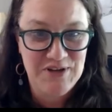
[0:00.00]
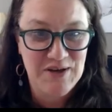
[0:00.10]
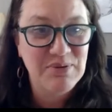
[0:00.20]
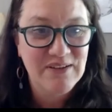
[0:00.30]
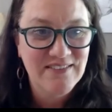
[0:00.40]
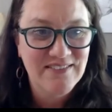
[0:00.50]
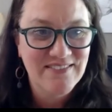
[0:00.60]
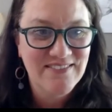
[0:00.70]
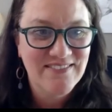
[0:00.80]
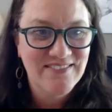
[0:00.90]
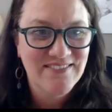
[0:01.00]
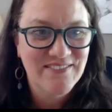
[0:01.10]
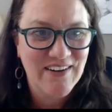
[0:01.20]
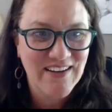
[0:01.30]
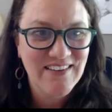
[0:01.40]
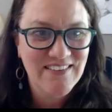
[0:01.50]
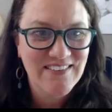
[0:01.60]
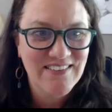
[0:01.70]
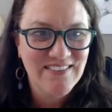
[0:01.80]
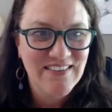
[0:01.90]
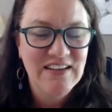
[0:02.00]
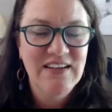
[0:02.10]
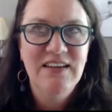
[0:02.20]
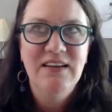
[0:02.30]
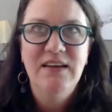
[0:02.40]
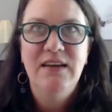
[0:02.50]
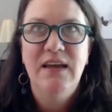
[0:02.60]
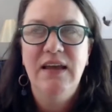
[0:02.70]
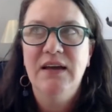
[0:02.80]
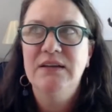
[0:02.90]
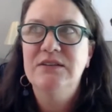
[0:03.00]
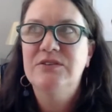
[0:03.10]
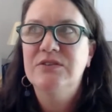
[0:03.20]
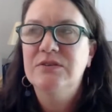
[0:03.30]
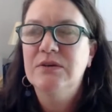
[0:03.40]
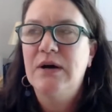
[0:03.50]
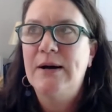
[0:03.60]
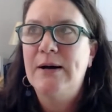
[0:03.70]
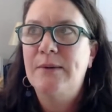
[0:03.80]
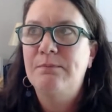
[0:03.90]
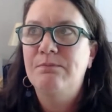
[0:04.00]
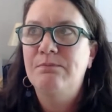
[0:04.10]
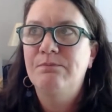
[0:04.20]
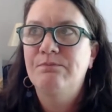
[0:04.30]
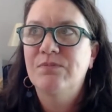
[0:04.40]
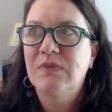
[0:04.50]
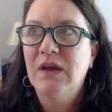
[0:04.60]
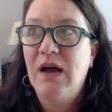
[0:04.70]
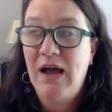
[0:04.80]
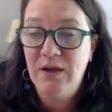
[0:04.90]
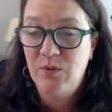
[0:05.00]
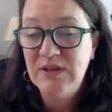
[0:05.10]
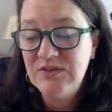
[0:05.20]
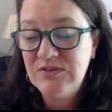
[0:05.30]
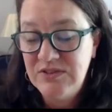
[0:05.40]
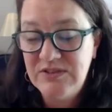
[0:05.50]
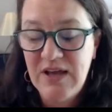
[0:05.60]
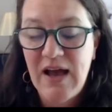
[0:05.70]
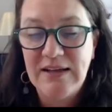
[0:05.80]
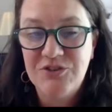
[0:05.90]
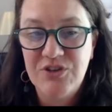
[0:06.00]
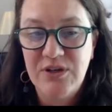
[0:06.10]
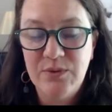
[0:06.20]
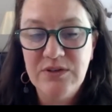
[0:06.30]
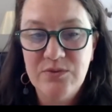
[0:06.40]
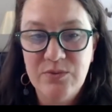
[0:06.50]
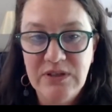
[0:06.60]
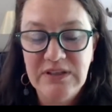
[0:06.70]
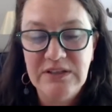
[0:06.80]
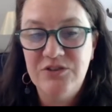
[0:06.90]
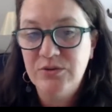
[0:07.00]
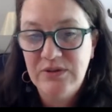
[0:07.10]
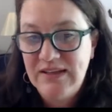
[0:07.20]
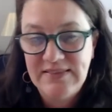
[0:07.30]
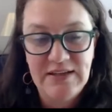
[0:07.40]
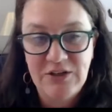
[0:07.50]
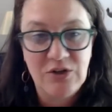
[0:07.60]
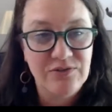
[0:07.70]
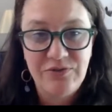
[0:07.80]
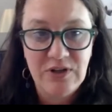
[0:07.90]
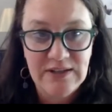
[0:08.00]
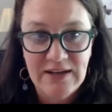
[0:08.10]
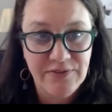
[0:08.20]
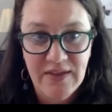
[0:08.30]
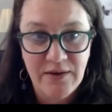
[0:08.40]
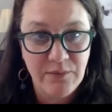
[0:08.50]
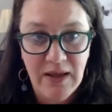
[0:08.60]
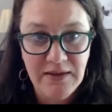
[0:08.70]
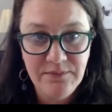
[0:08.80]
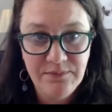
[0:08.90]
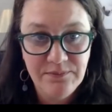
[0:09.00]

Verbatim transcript: mm-hmm. right? Mm-hmm. And um, I was detached. I was willing to let that all fall out that way.